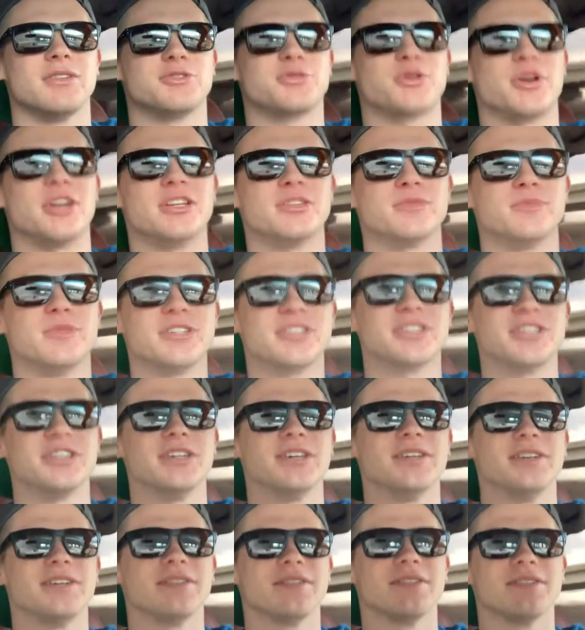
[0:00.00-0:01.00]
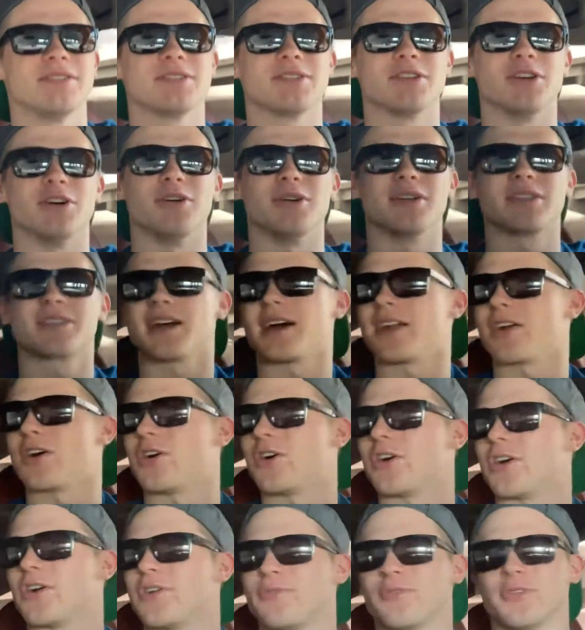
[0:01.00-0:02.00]
Transmission, so it's kind of
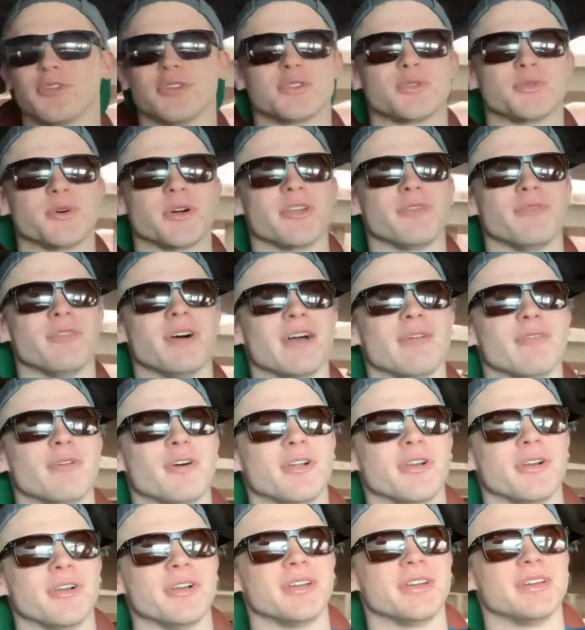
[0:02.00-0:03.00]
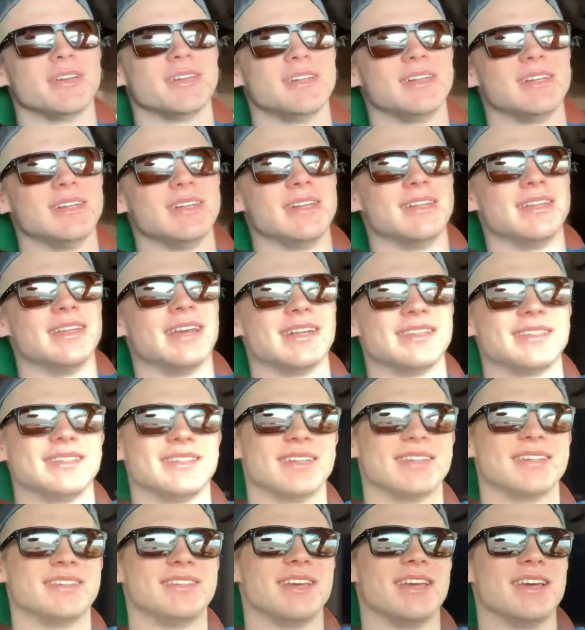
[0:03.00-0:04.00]
hard for the 2500. That
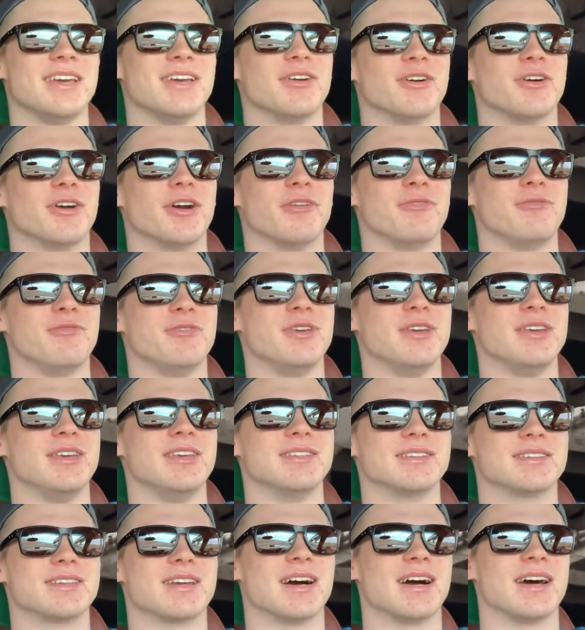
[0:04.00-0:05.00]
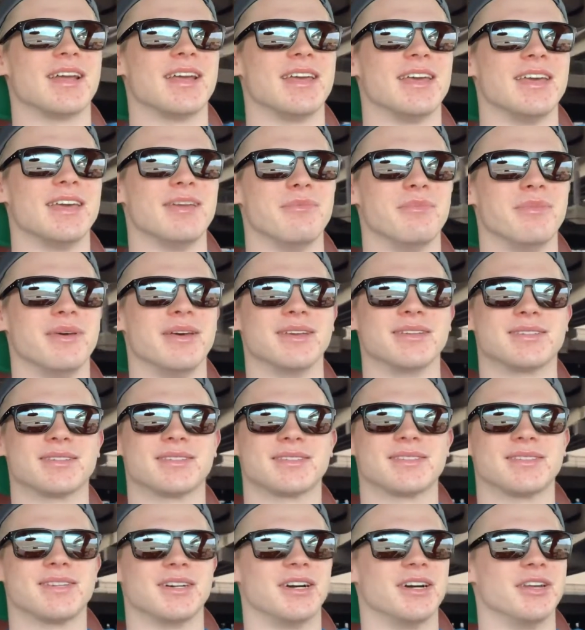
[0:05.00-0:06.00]
68 RFE is kind of hit and
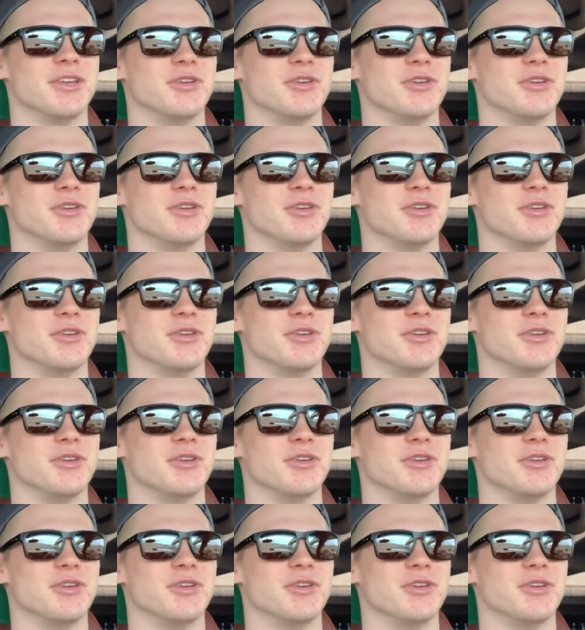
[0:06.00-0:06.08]
miss.